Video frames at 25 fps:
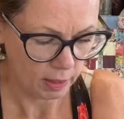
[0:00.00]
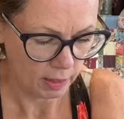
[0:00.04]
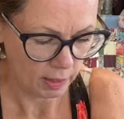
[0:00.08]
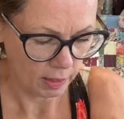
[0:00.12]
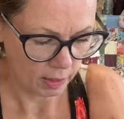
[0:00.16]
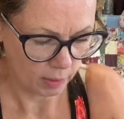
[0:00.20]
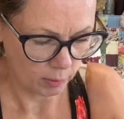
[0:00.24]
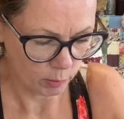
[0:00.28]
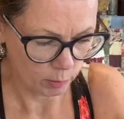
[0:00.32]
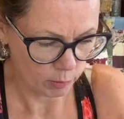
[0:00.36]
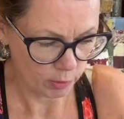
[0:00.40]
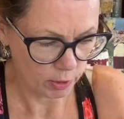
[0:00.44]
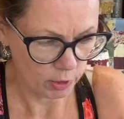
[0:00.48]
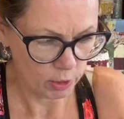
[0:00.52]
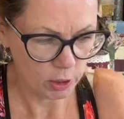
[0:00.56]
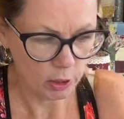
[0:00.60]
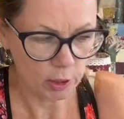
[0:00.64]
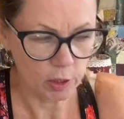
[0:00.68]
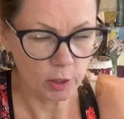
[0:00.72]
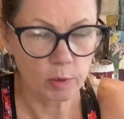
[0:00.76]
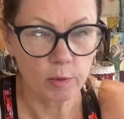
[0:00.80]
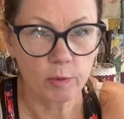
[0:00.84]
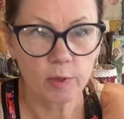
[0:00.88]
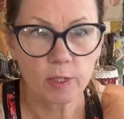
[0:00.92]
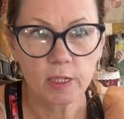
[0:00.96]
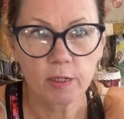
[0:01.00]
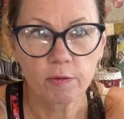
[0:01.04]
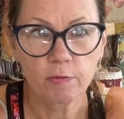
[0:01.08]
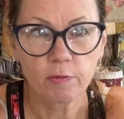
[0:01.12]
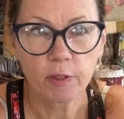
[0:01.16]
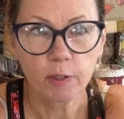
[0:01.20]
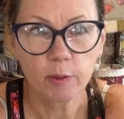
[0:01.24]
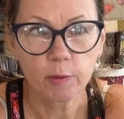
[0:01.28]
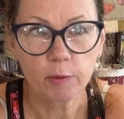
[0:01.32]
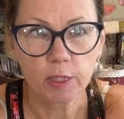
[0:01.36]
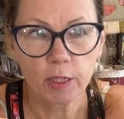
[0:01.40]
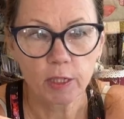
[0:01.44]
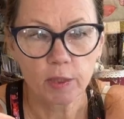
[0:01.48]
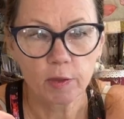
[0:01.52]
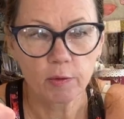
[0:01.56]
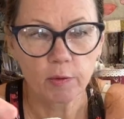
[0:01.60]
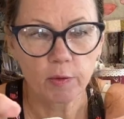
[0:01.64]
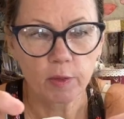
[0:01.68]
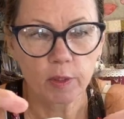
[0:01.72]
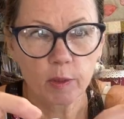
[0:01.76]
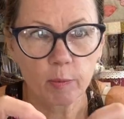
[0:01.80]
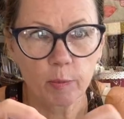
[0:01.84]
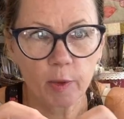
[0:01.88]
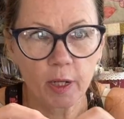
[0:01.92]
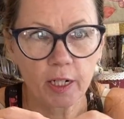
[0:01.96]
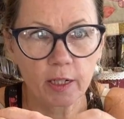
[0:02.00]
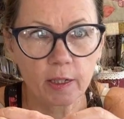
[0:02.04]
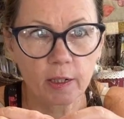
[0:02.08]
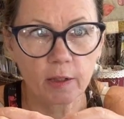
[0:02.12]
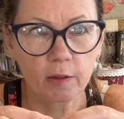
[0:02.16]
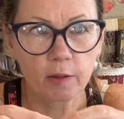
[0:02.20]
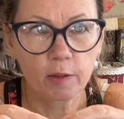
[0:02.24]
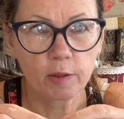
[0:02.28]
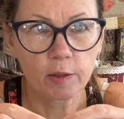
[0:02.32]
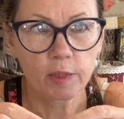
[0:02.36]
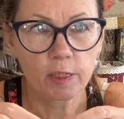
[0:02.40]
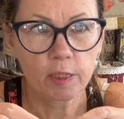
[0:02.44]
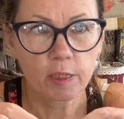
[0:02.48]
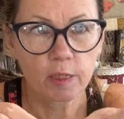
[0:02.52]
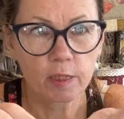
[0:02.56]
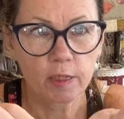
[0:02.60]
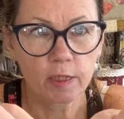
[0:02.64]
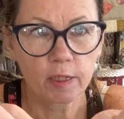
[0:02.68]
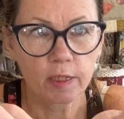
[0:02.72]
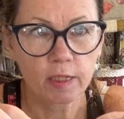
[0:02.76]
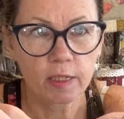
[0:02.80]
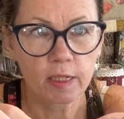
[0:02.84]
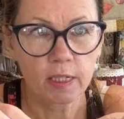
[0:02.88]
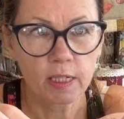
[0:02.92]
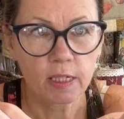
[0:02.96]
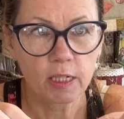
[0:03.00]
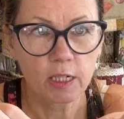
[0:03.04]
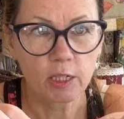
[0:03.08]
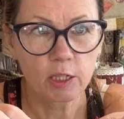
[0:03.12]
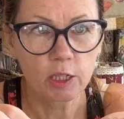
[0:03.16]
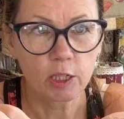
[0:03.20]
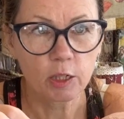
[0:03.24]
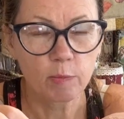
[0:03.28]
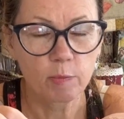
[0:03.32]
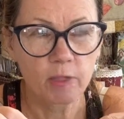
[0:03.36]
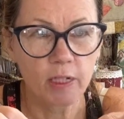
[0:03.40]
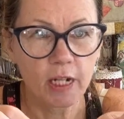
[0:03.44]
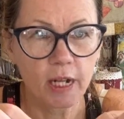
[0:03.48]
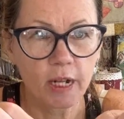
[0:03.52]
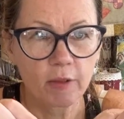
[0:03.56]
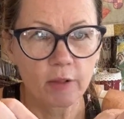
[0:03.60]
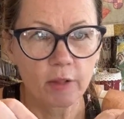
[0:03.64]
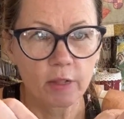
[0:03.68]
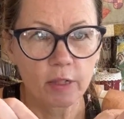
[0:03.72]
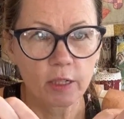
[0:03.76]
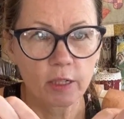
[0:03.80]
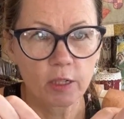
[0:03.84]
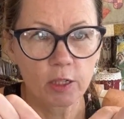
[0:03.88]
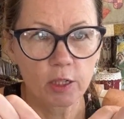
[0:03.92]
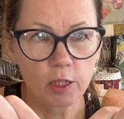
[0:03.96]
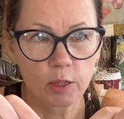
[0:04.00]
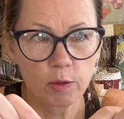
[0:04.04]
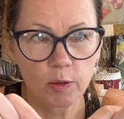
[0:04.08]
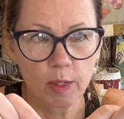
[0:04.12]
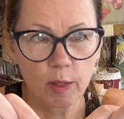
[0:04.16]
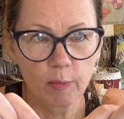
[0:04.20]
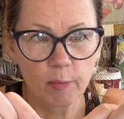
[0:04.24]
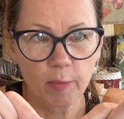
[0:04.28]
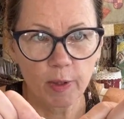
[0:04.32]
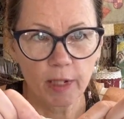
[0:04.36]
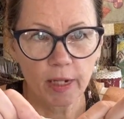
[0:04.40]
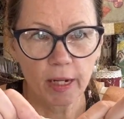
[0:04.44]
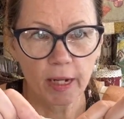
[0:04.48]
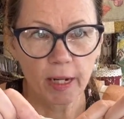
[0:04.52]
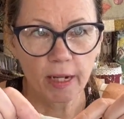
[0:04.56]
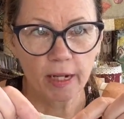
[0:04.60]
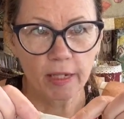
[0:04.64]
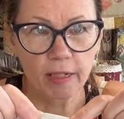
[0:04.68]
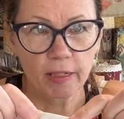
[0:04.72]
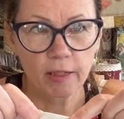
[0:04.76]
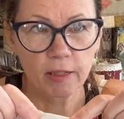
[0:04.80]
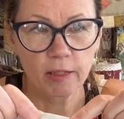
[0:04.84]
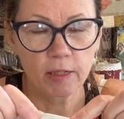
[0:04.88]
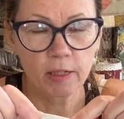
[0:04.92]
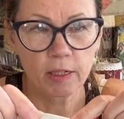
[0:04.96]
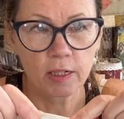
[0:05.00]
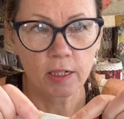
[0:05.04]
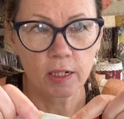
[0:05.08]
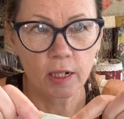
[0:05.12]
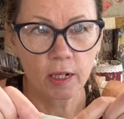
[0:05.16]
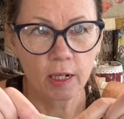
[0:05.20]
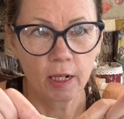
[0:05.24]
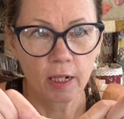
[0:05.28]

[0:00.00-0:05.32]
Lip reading: And all you do is fold over the petals and stitch them down. Now you can do that by hand.